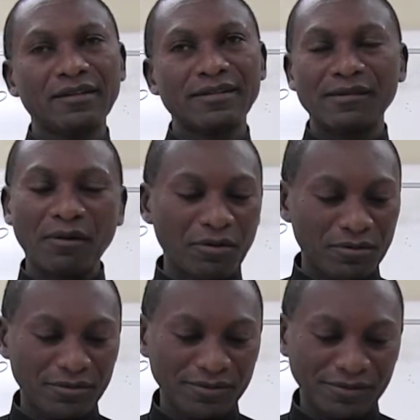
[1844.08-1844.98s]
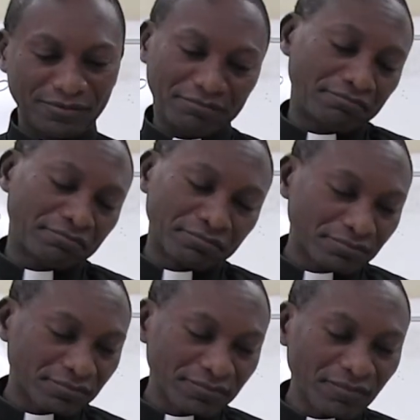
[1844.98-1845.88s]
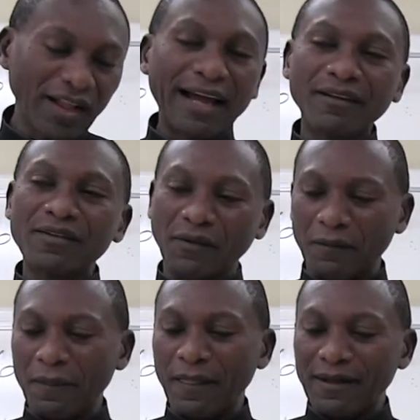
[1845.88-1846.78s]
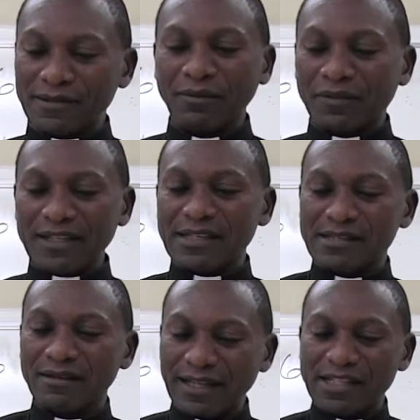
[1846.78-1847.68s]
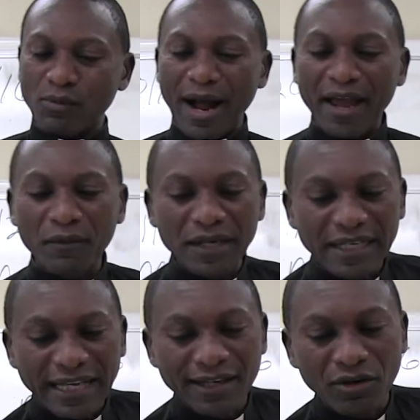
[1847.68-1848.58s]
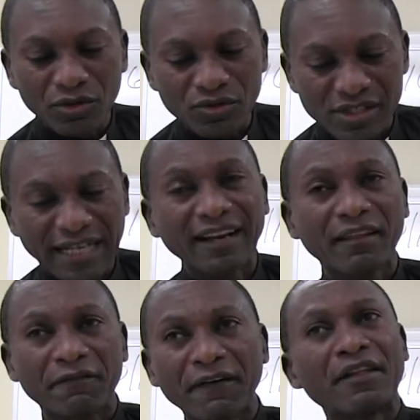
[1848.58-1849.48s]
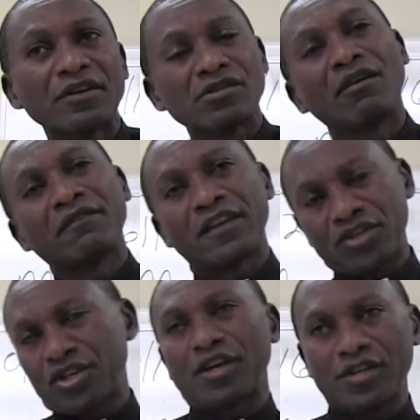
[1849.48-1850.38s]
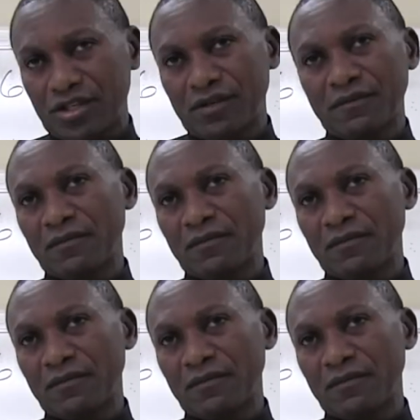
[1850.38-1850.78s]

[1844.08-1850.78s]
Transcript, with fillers: So, uh, so so this is that's why we need you know to study the fathers of the mm-hmm. church.